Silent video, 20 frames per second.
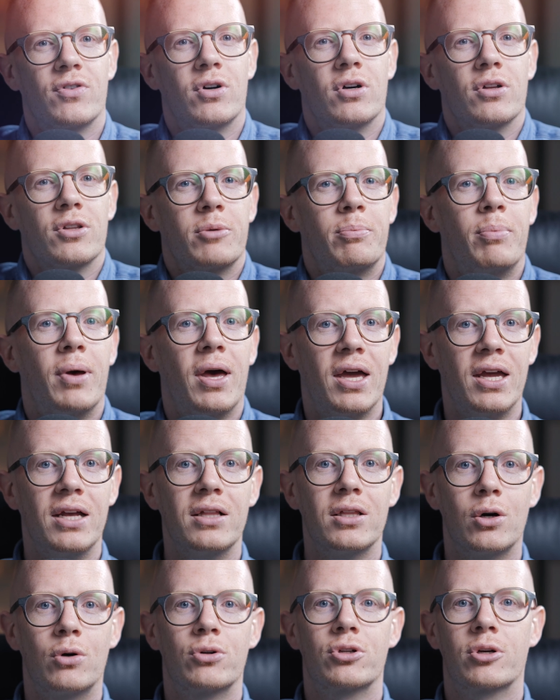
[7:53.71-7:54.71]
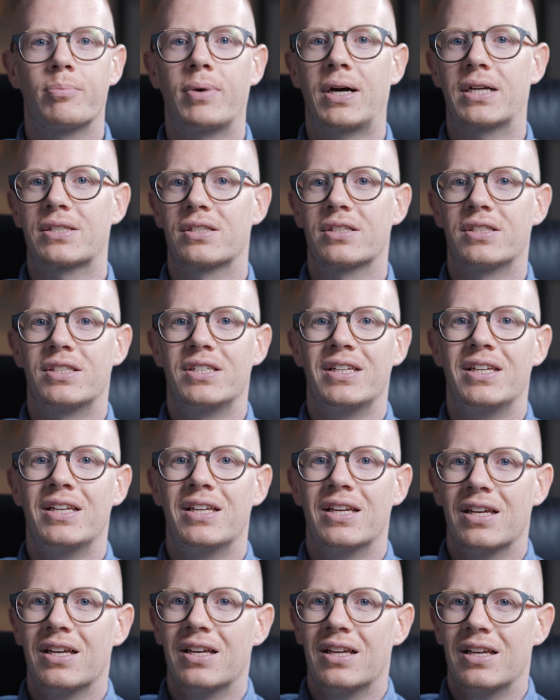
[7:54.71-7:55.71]
of all, the payload capacity
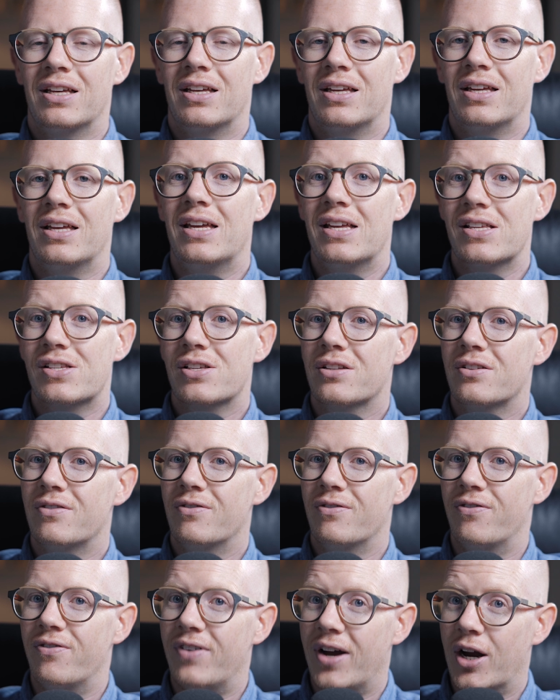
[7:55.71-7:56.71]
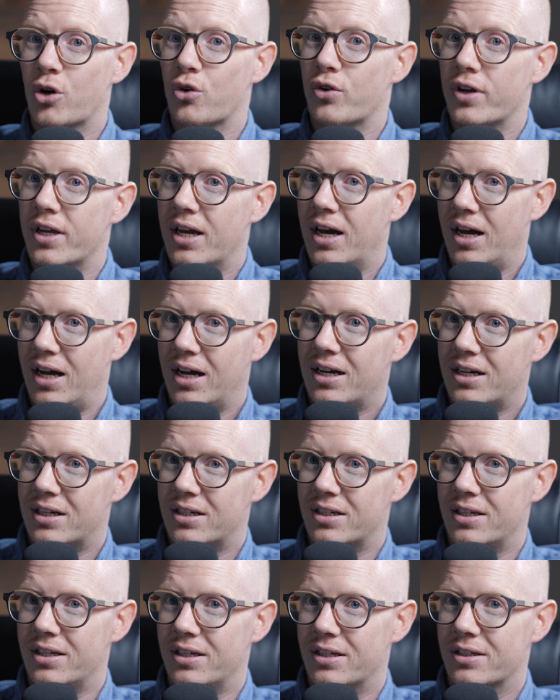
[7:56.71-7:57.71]
isn't very
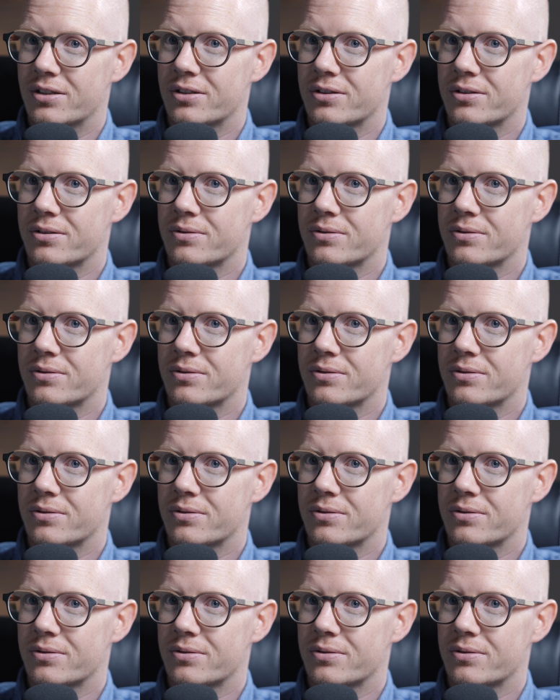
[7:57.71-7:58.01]
high. The